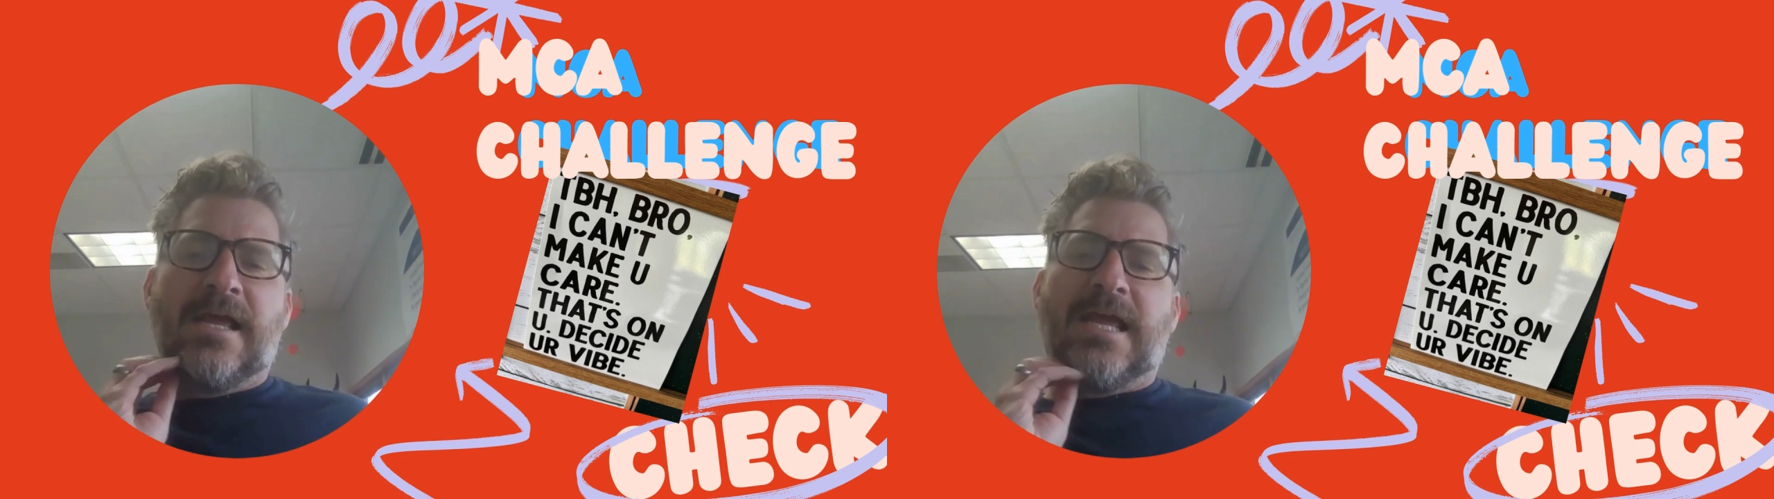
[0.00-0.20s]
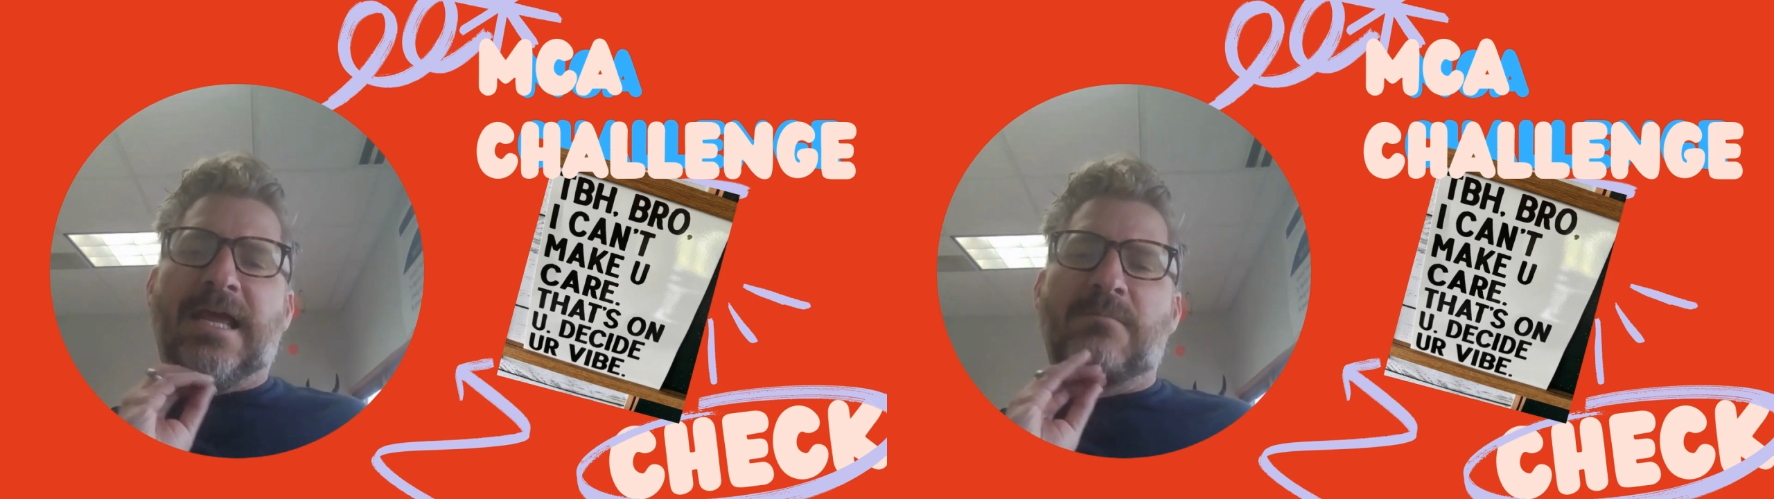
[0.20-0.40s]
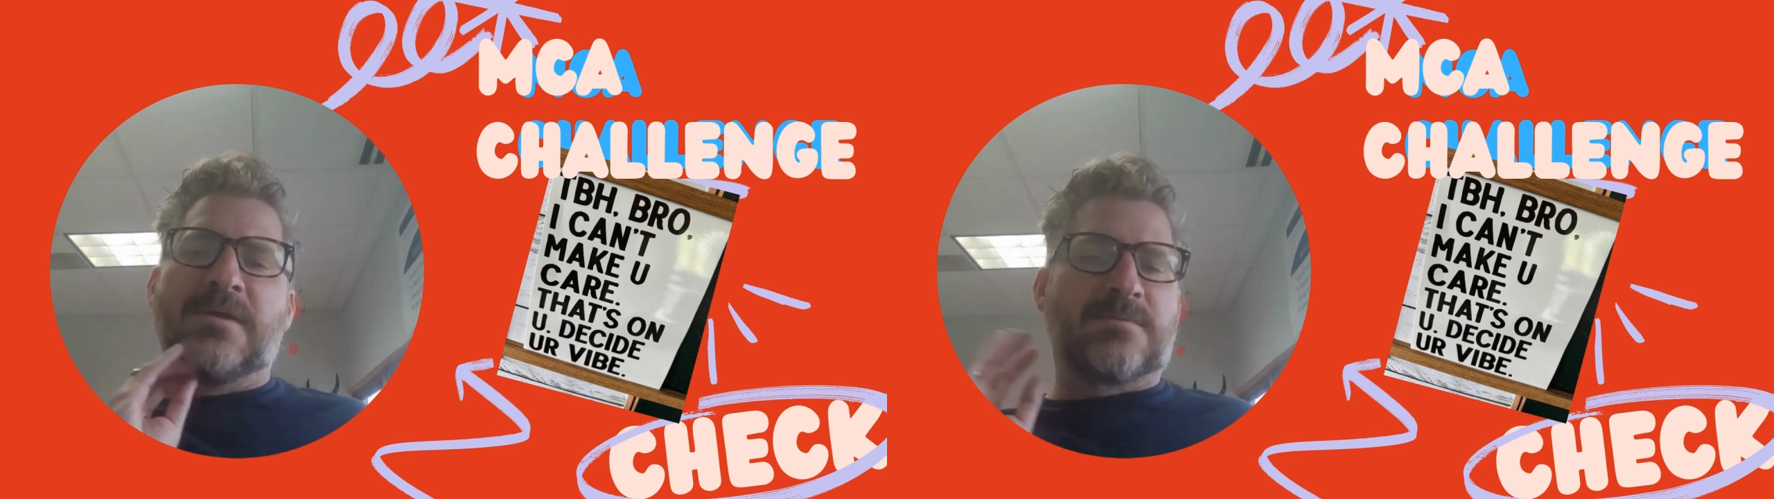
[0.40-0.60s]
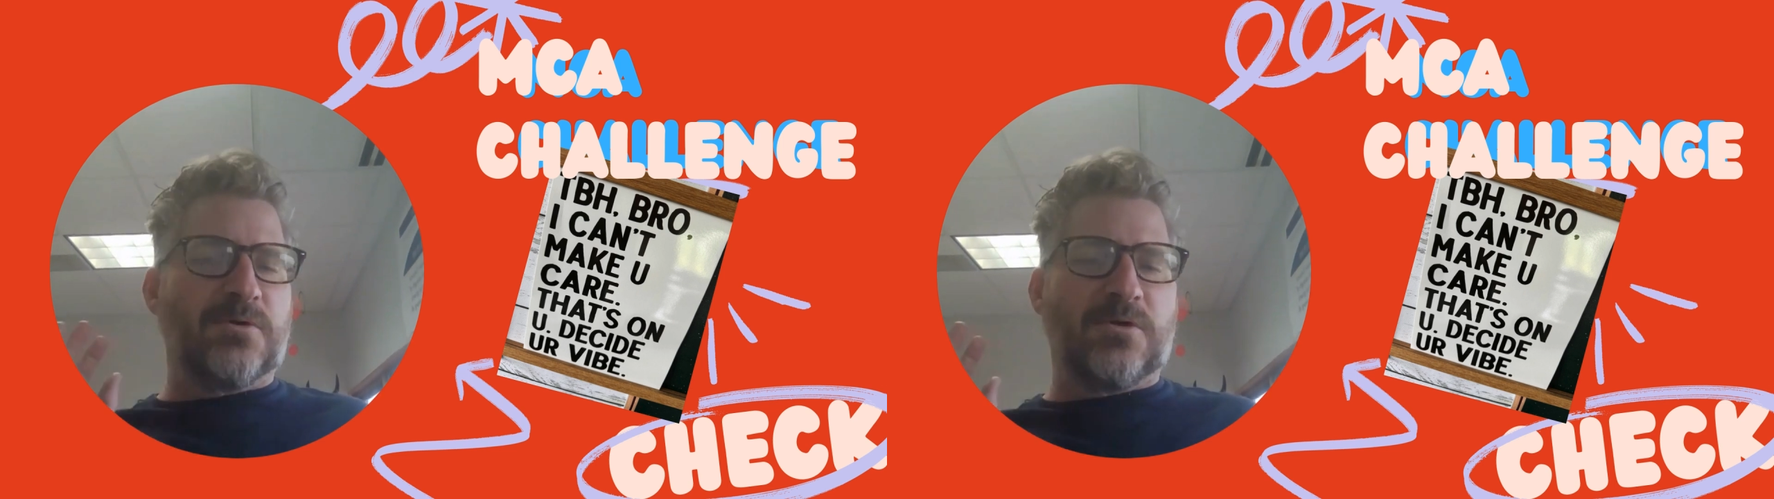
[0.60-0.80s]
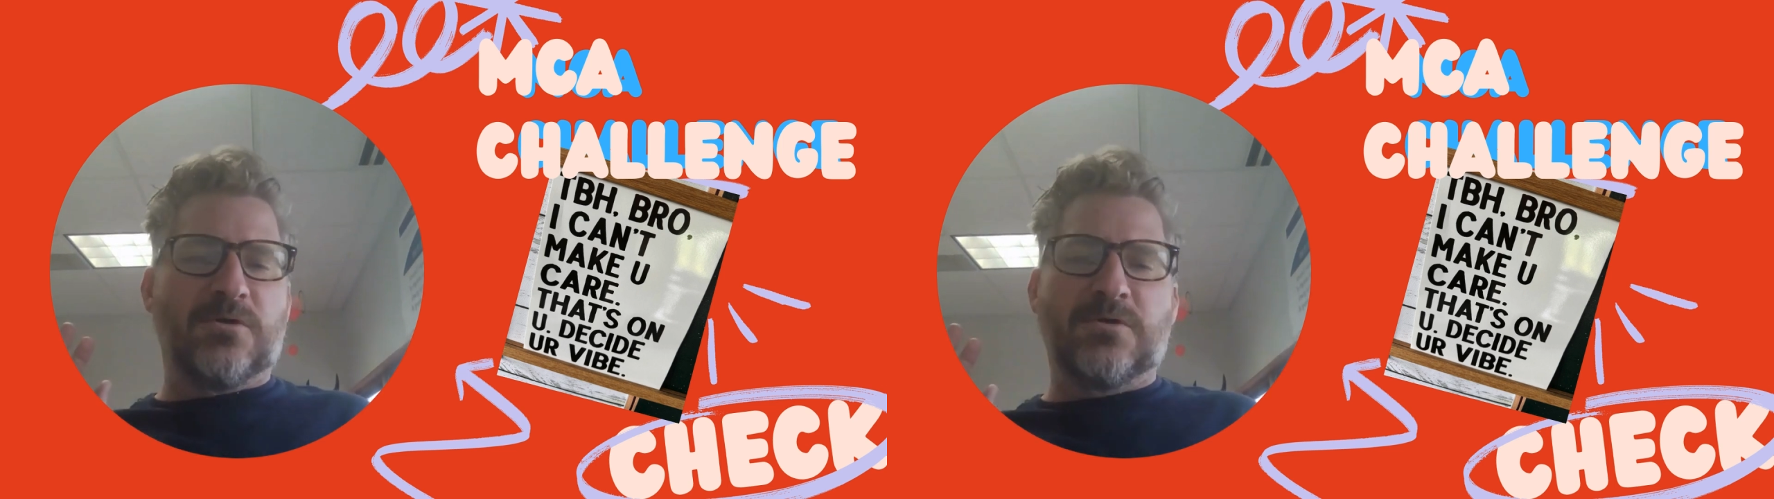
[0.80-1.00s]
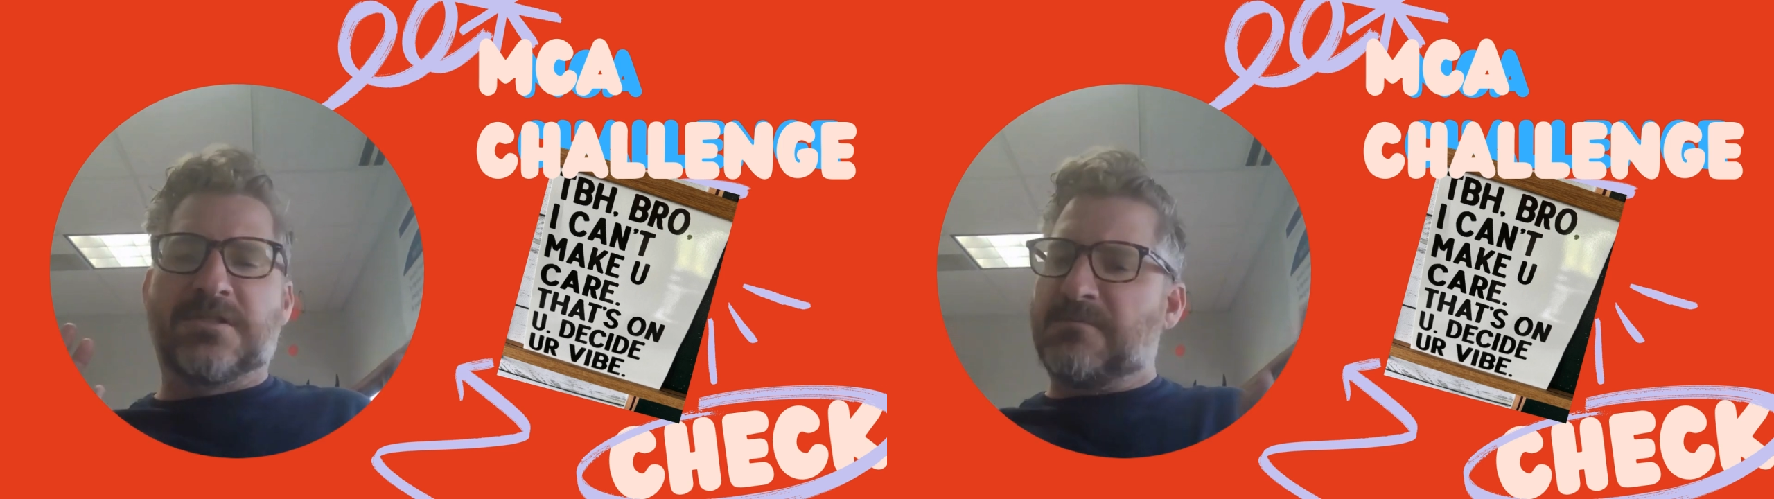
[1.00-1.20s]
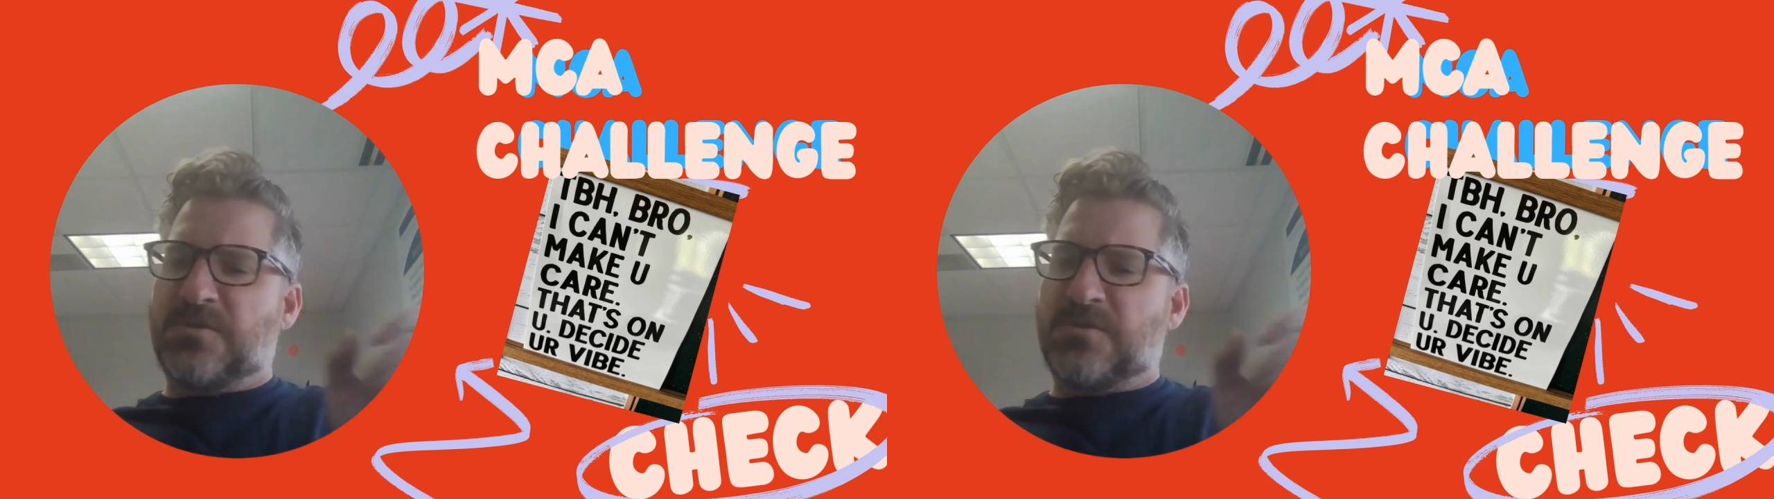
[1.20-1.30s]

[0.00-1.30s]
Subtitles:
And Miss Booze,